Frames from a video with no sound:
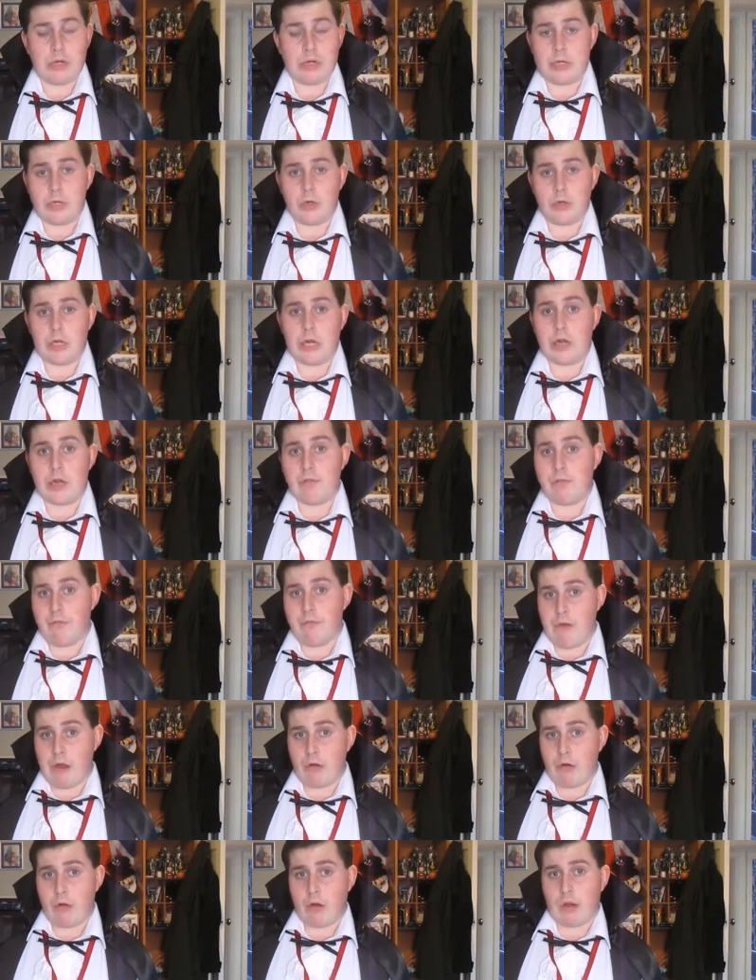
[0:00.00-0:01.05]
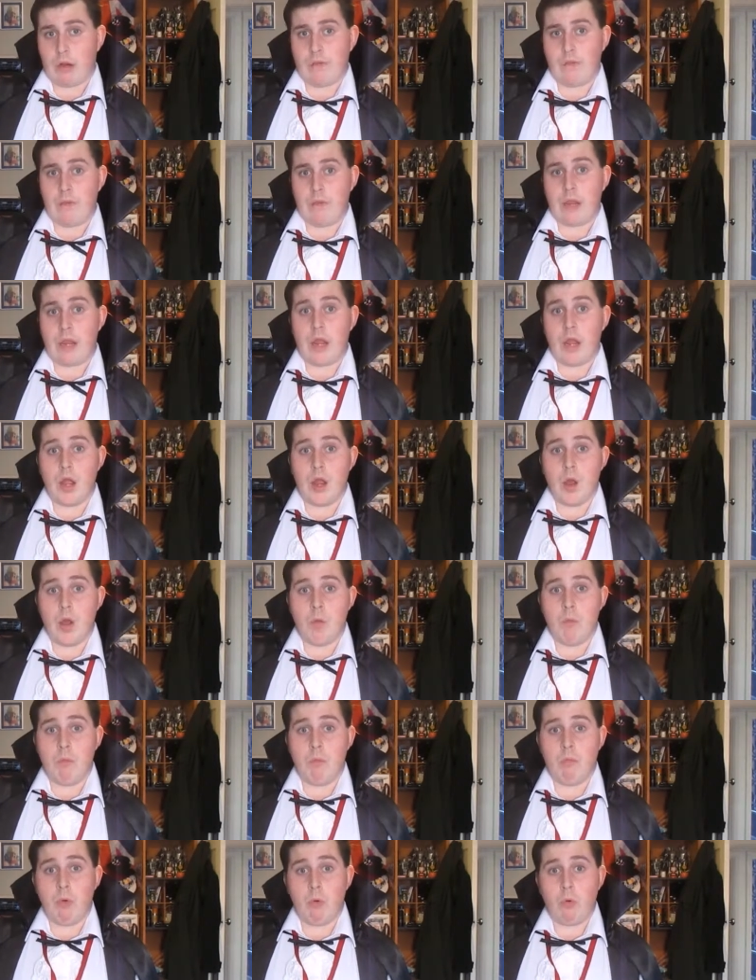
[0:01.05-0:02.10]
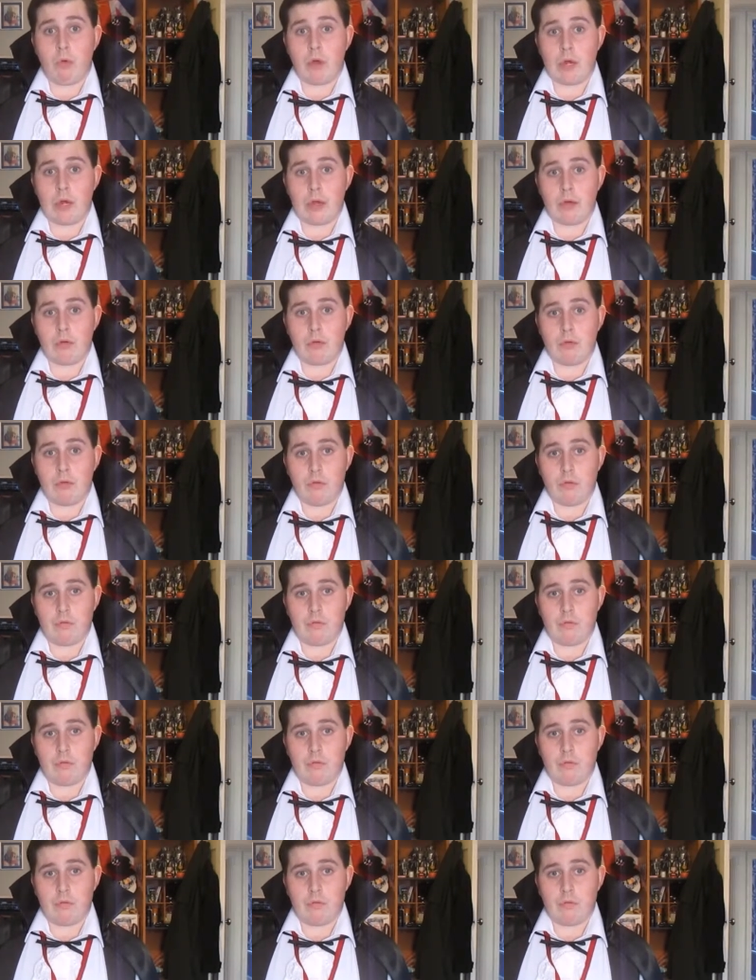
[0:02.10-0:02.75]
until nearly 3 o'clock in the morning,